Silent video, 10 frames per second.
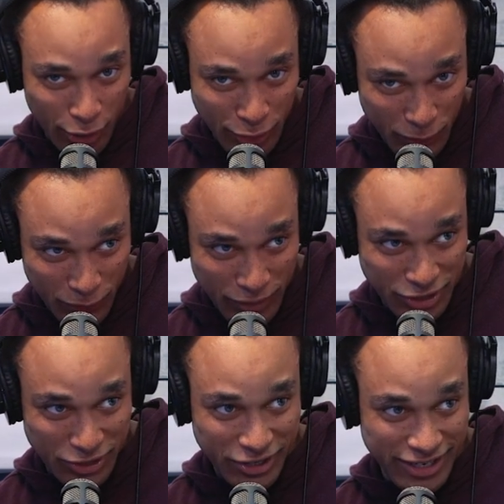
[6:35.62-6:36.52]
auto tune
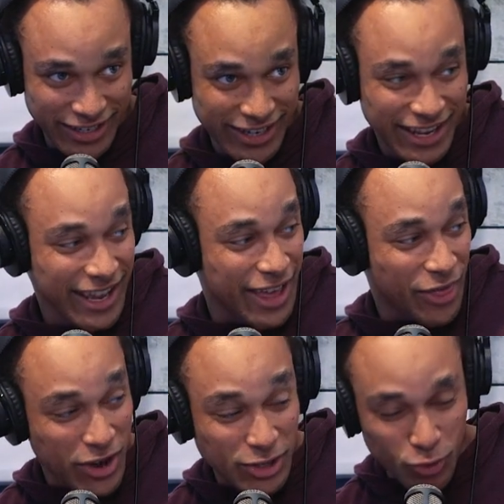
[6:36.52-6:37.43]
feature on it.
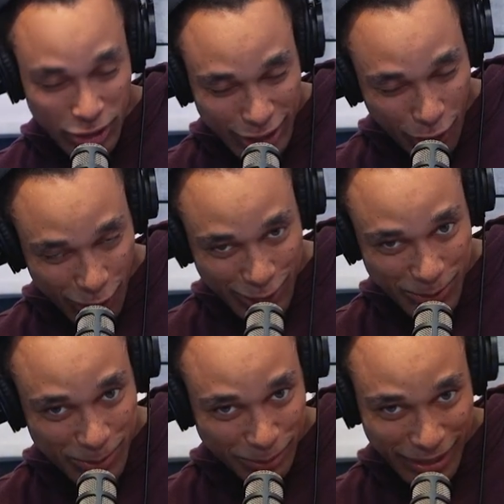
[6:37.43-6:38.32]
There's really
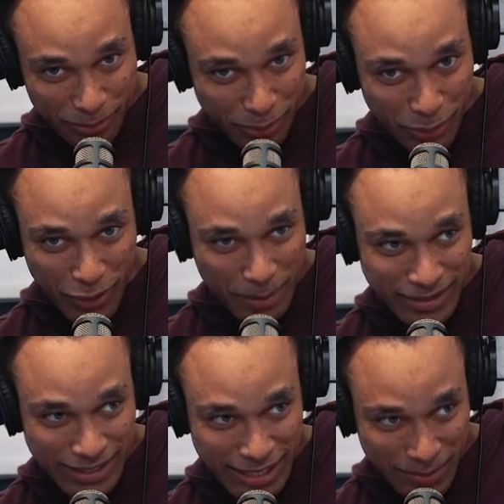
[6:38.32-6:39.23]
auto-tune Yo, program
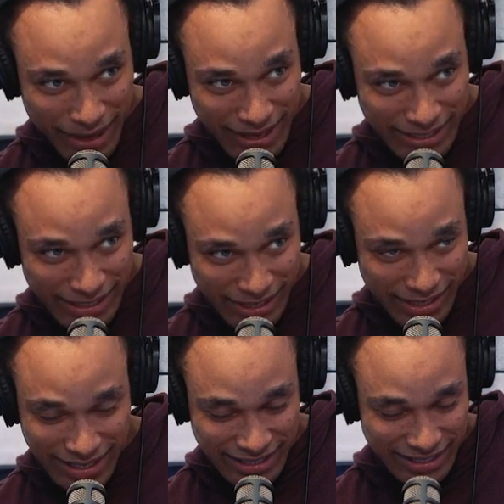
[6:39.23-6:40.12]
into this mic. That's insane. That's